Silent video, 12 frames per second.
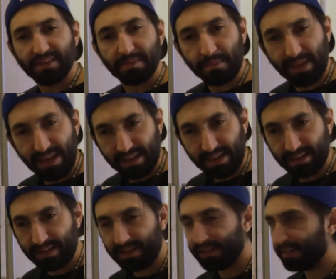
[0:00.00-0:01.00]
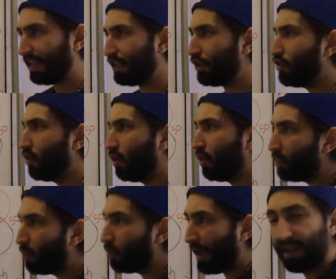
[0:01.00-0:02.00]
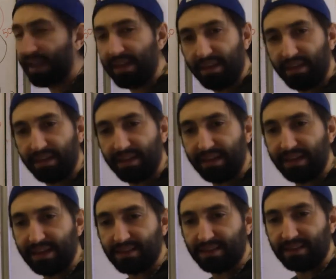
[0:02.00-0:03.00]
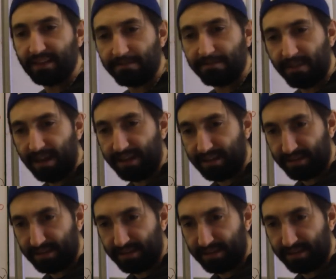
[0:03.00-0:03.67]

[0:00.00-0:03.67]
mean that your way isn't defined.